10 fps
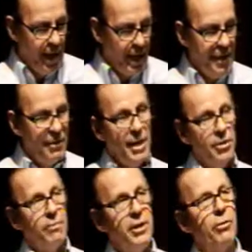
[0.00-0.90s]
and
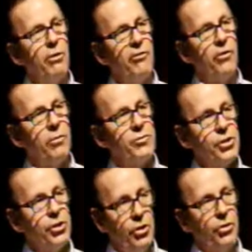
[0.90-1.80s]
in the mineral forms,
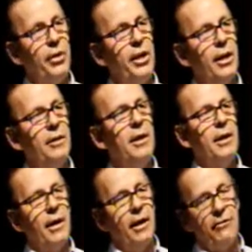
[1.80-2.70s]

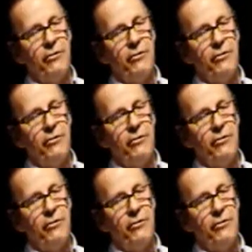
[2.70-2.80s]
urea,